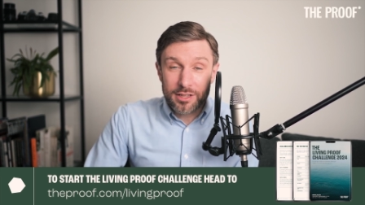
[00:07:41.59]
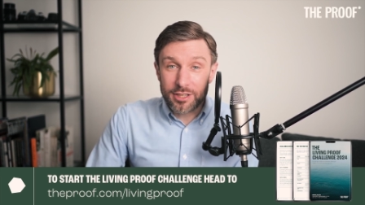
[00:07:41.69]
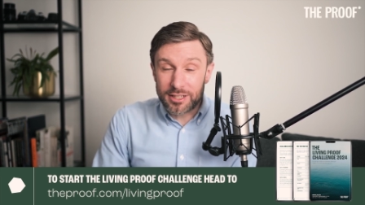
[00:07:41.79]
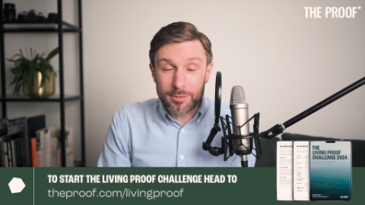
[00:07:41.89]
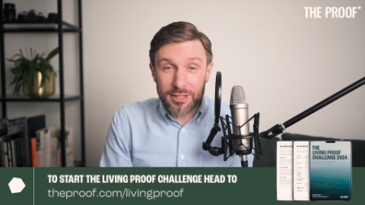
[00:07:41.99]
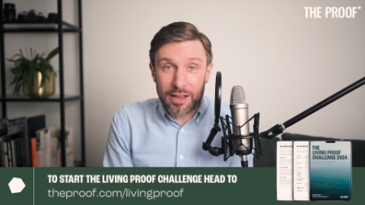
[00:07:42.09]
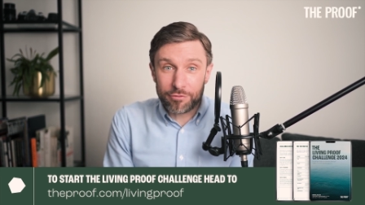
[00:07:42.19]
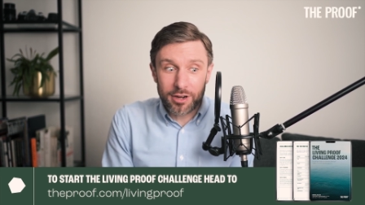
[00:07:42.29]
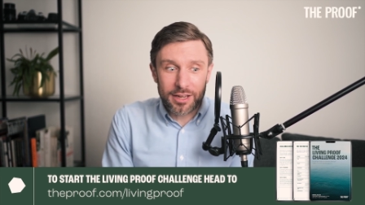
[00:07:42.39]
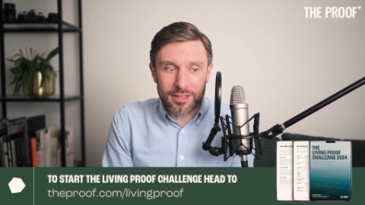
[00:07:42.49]
So it seems to have
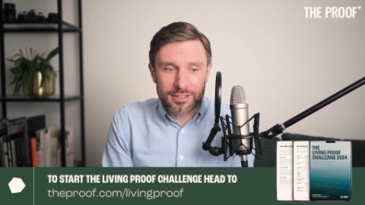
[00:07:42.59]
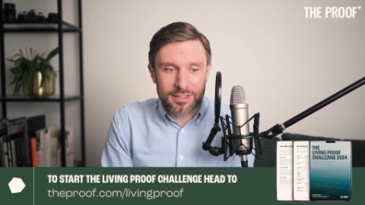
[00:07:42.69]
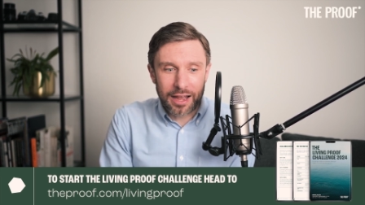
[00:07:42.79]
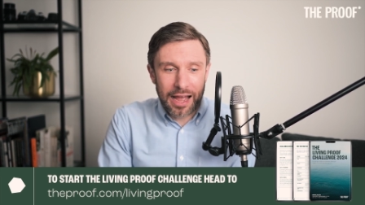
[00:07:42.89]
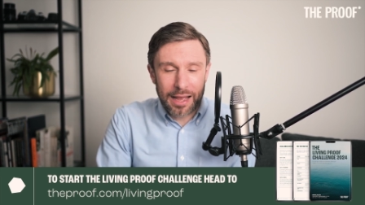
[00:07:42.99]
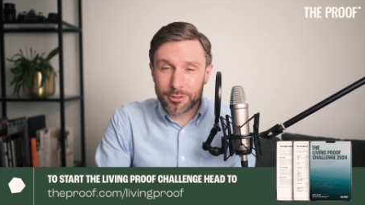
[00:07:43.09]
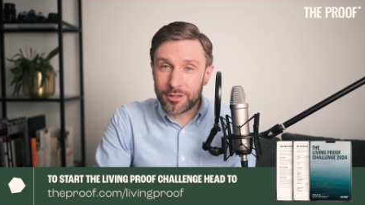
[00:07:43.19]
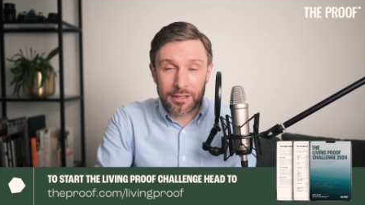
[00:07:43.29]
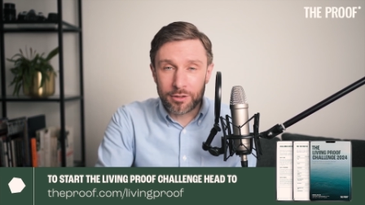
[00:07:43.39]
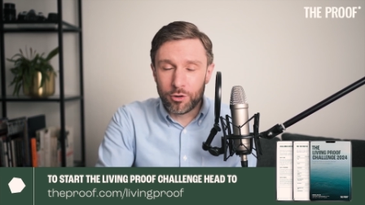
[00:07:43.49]
really this
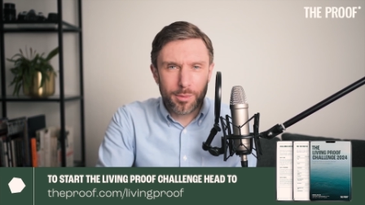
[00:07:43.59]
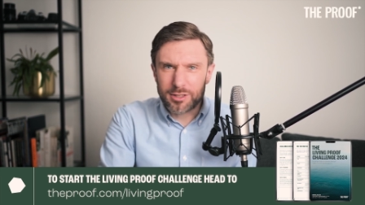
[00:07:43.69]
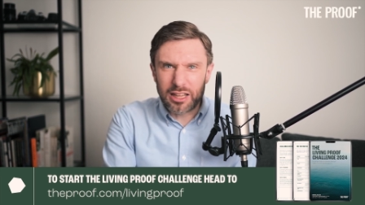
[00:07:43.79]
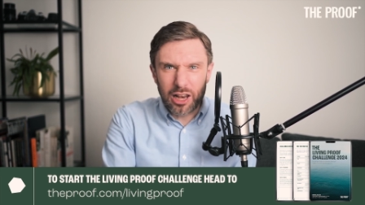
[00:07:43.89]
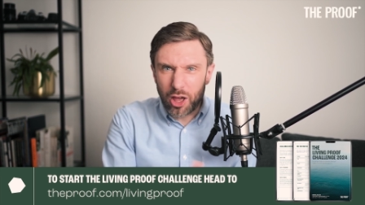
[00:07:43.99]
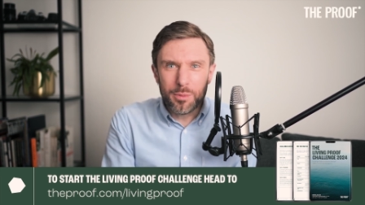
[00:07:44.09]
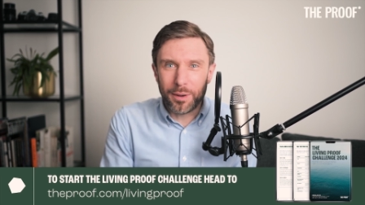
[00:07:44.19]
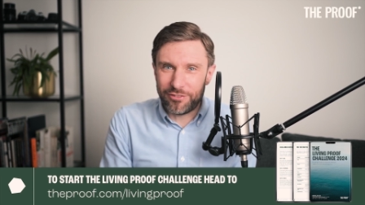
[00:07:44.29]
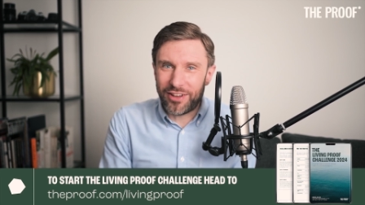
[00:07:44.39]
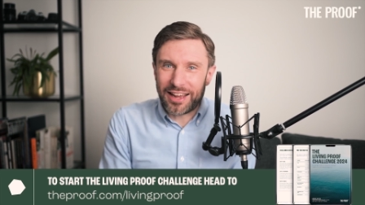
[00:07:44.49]
absolutely almost
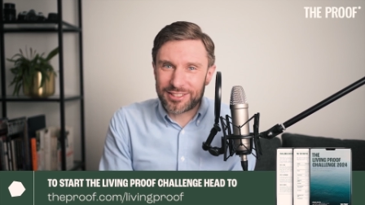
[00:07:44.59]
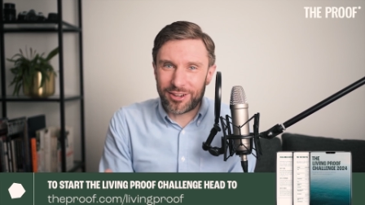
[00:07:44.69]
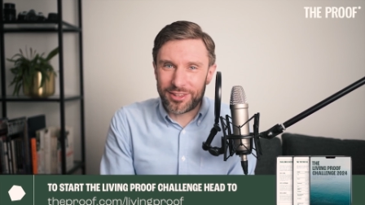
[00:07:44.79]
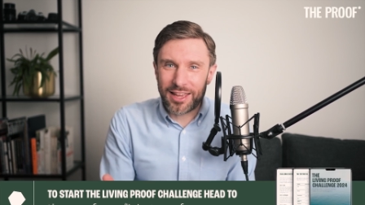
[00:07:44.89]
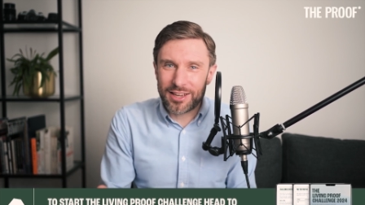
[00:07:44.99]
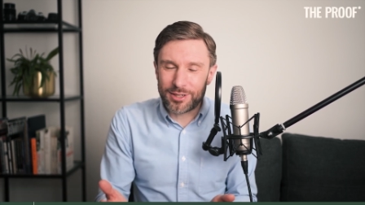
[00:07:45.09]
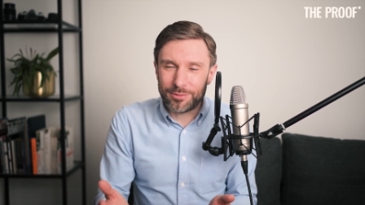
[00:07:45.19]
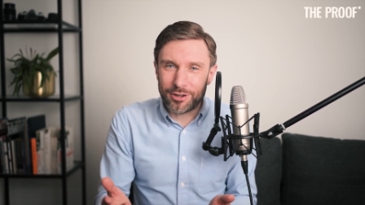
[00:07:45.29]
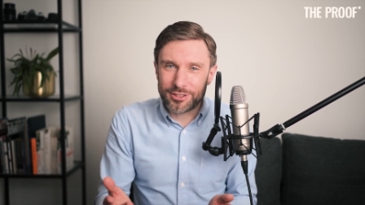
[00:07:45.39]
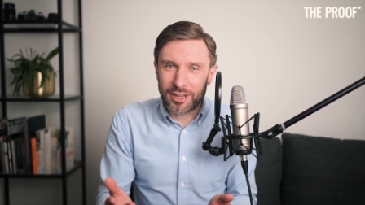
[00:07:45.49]
global effect on the aging
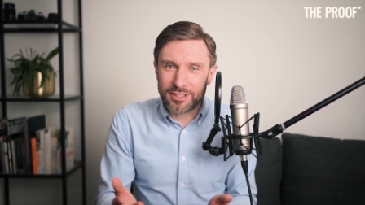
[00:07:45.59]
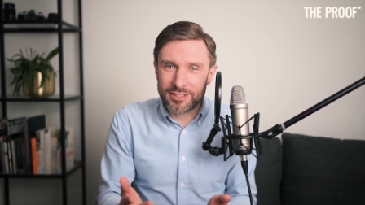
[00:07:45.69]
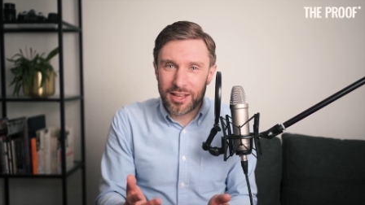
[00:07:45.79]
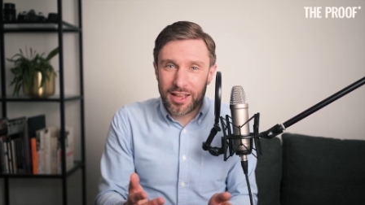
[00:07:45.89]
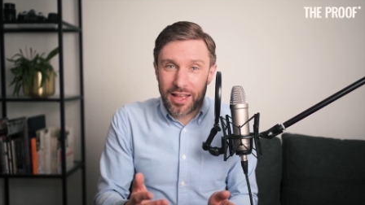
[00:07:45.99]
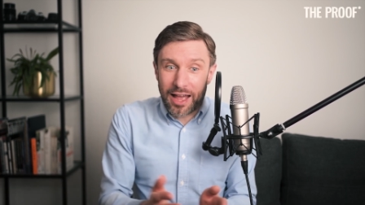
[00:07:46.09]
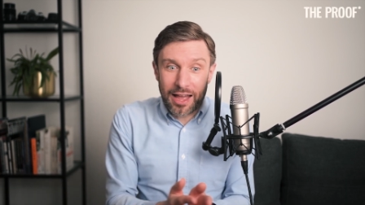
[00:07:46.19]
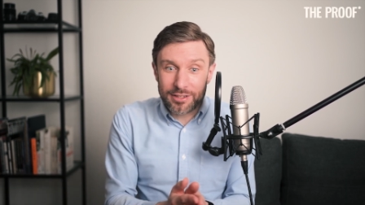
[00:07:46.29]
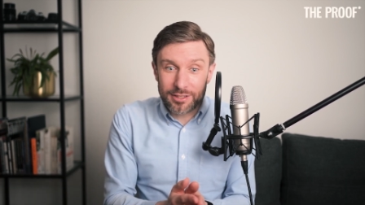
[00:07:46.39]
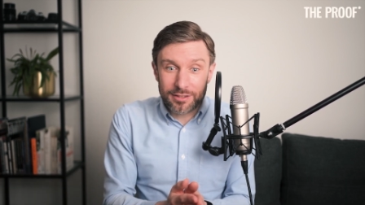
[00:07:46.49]
process.
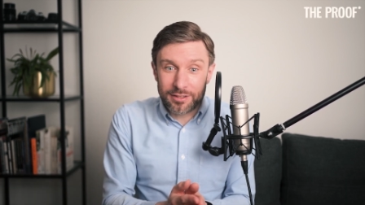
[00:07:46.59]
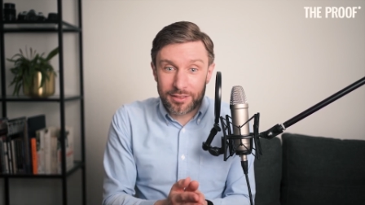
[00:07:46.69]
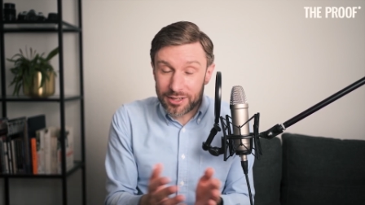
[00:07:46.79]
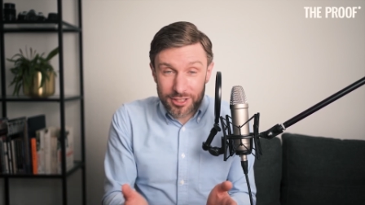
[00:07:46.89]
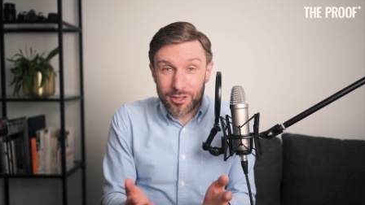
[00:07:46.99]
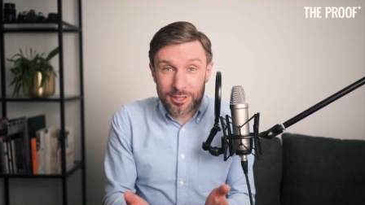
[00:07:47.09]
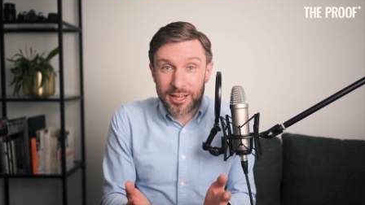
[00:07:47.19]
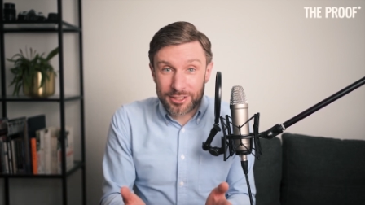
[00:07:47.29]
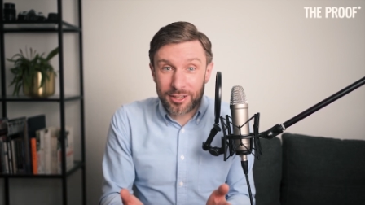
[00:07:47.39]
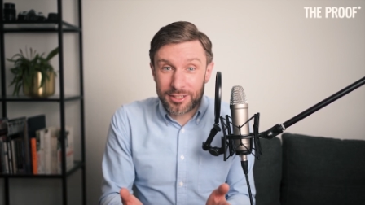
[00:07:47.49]
And that's hugely
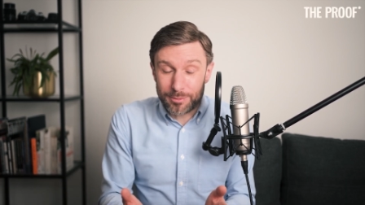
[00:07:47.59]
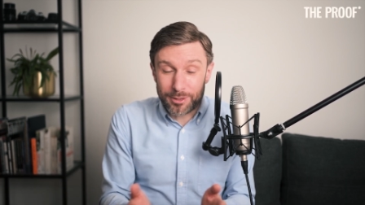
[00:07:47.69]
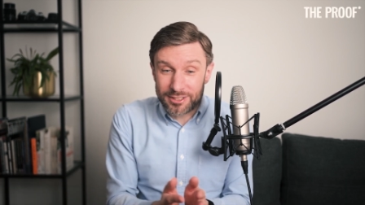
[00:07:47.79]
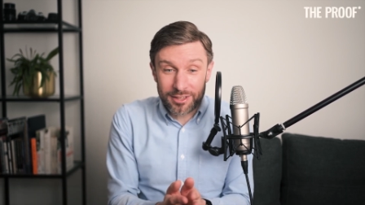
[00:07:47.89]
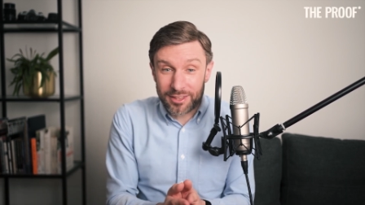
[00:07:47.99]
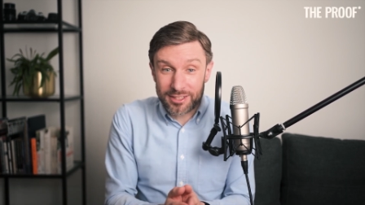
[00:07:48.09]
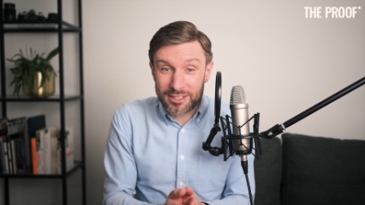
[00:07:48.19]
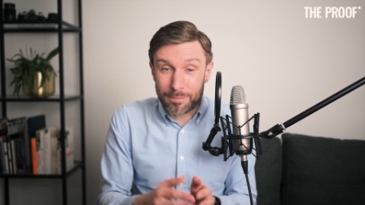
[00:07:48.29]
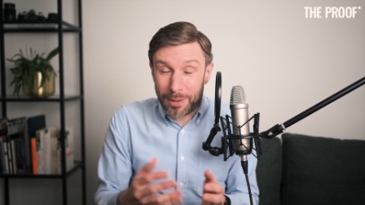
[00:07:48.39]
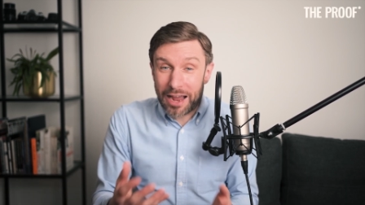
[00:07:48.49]
exciting because I think this
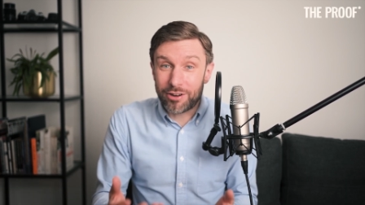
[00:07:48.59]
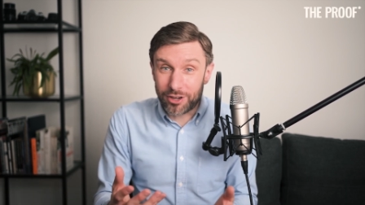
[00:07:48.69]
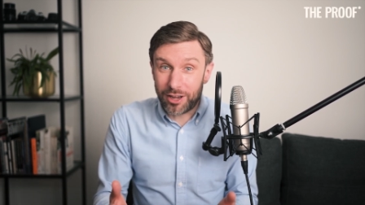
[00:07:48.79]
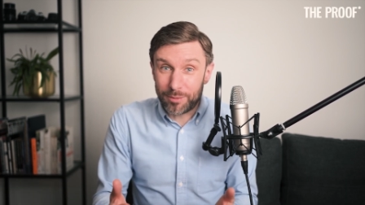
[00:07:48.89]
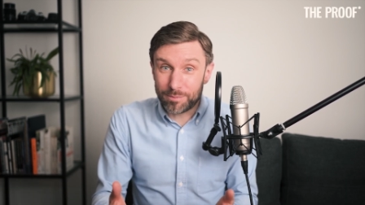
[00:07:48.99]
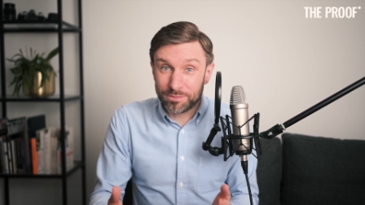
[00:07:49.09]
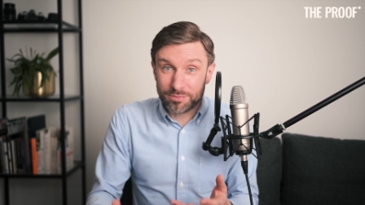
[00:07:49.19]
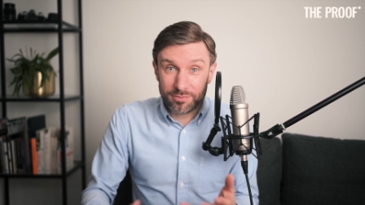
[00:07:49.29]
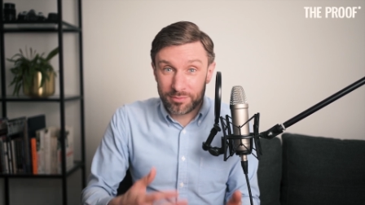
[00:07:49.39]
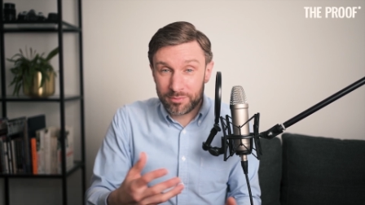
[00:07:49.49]
is the paradigm
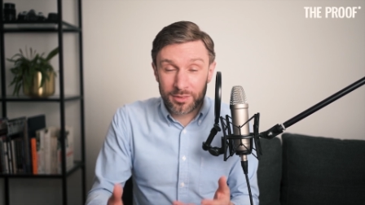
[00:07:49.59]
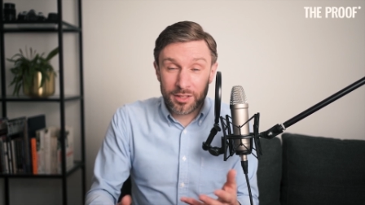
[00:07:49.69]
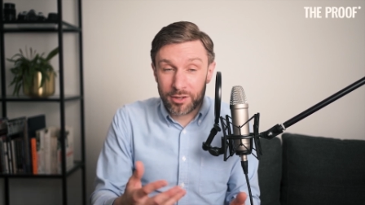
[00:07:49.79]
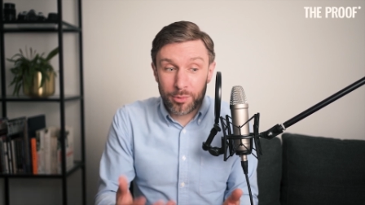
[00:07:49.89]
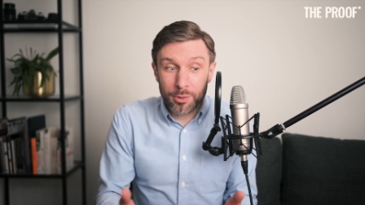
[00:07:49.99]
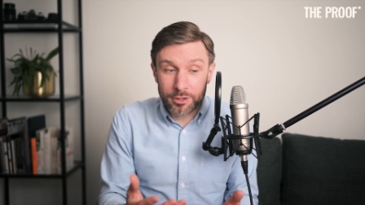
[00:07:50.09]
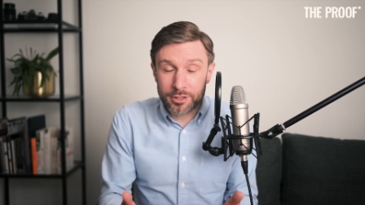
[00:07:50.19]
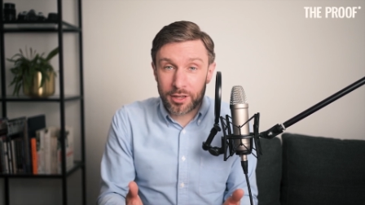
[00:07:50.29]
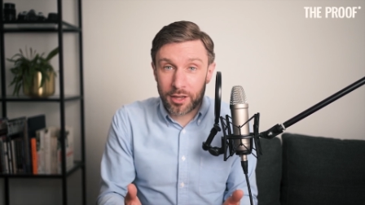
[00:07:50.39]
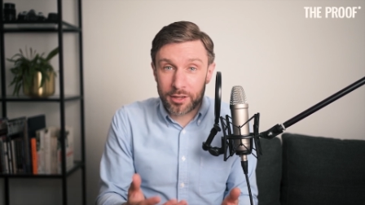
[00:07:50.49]
that we want
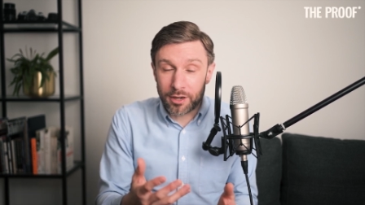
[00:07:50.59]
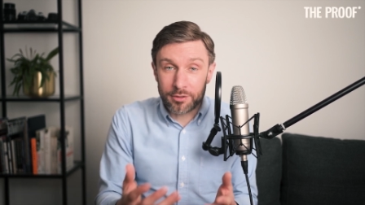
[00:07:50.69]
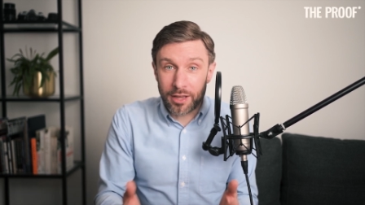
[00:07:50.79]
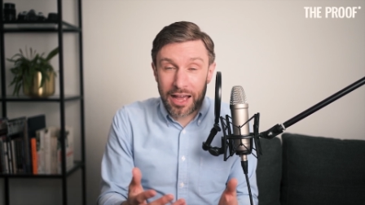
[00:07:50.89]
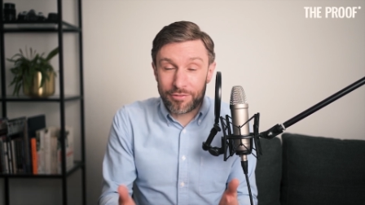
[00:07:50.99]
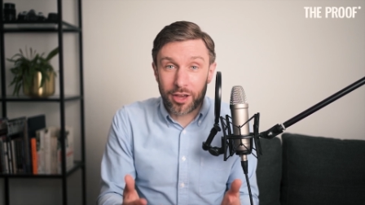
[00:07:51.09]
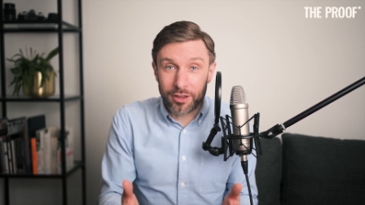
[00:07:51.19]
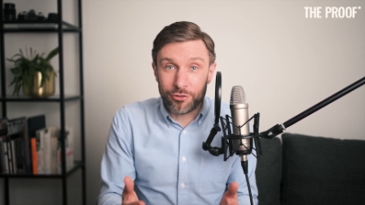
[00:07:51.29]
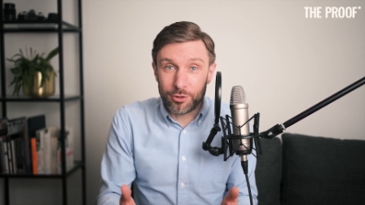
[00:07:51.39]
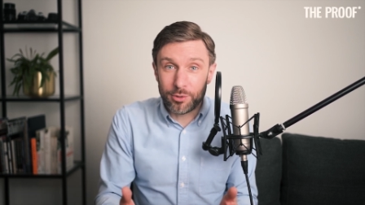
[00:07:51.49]
to, you know, have
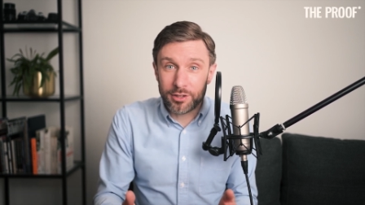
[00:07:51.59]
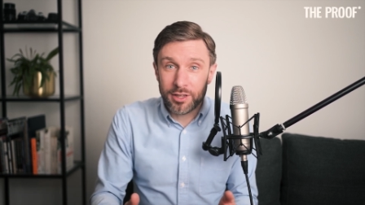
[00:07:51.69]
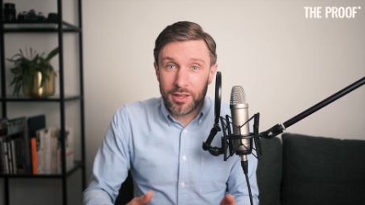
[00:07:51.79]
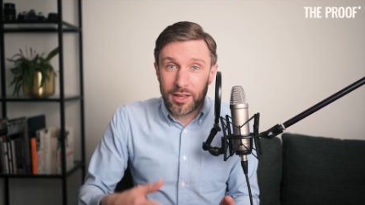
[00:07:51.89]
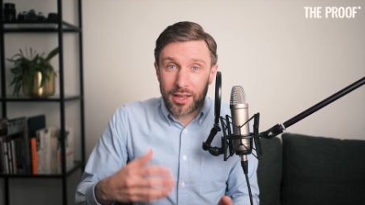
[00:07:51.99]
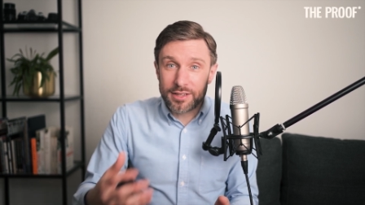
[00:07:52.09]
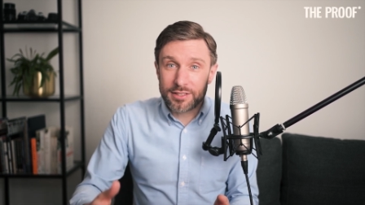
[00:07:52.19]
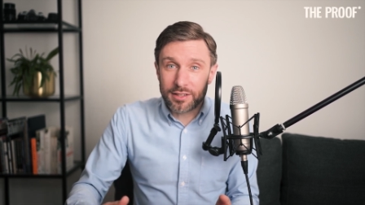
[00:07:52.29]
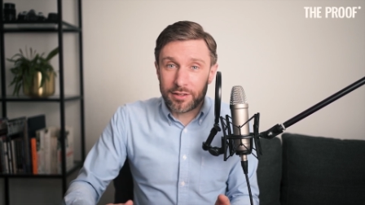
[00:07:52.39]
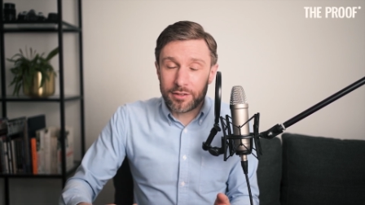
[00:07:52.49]
going forward,
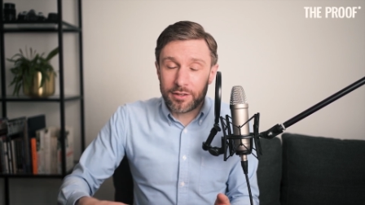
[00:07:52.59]
is